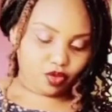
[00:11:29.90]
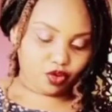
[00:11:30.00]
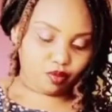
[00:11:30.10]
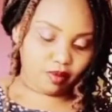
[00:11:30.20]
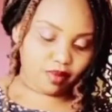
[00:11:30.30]

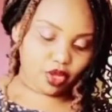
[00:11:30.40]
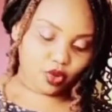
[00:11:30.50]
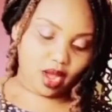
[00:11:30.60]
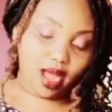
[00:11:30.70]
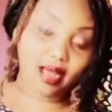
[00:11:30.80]
Remember, your
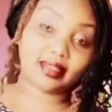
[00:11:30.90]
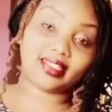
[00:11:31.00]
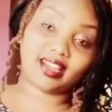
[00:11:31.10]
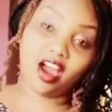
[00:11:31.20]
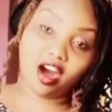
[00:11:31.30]

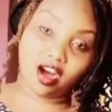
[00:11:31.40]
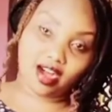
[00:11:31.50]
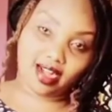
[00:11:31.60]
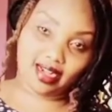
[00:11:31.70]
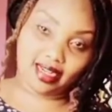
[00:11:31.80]
hands are
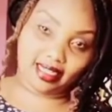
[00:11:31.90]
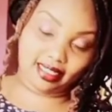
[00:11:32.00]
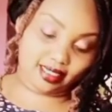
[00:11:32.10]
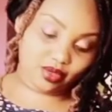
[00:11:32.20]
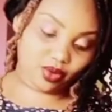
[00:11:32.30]

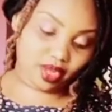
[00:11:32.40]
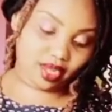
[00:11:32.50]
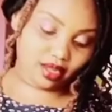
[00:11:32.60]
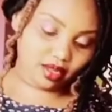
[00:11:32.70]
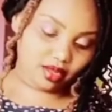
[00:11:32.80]
clean,
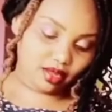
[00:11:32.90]
okay?